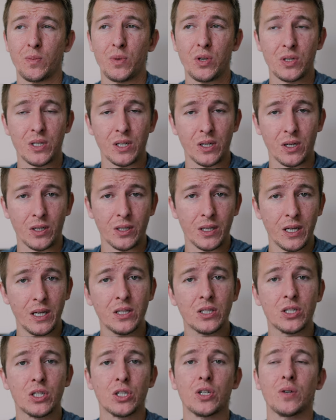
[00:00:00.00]
musical
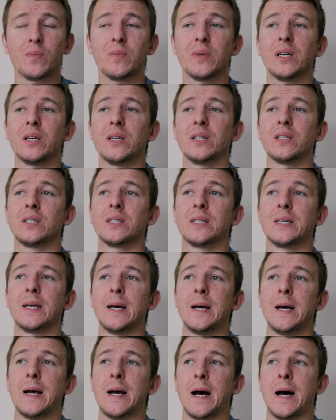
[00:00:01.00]
instruments,
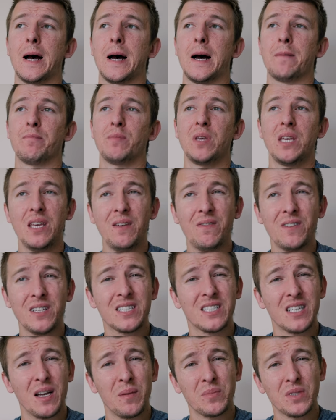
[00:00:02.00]
um, even
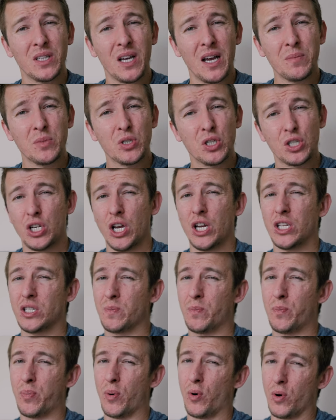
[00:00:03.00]
sometimes chess
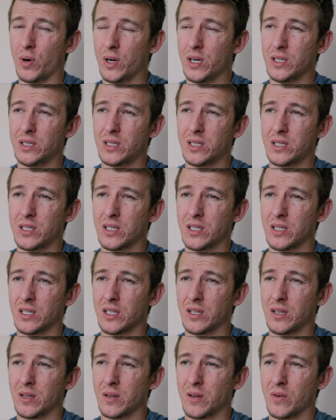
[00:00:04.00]
boards
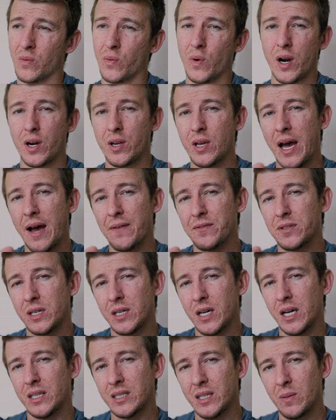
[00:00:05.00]
where you have to
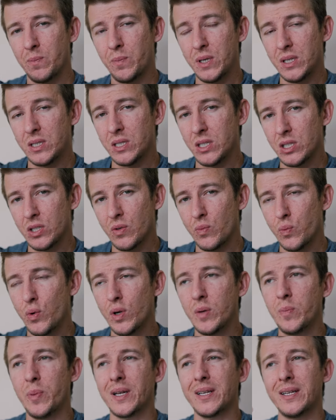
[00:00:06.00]
cut the pieces of
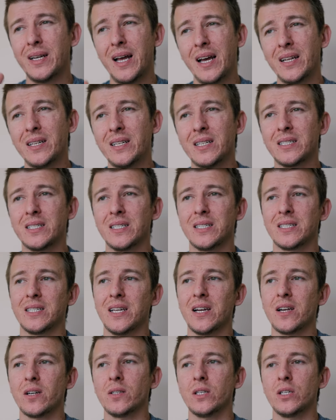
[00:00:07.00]
wood, but not
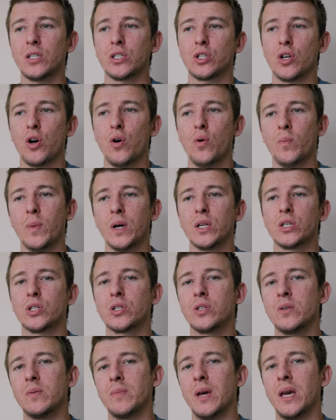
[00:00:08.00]
necessarily so
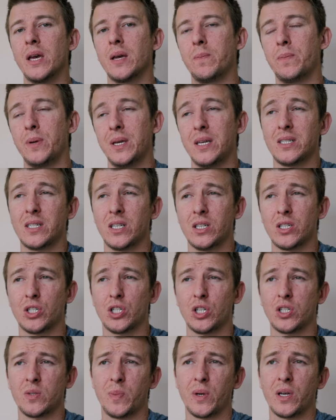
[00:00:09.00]
much to make pieces
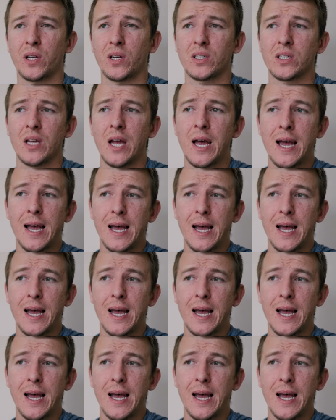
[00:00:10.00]
just because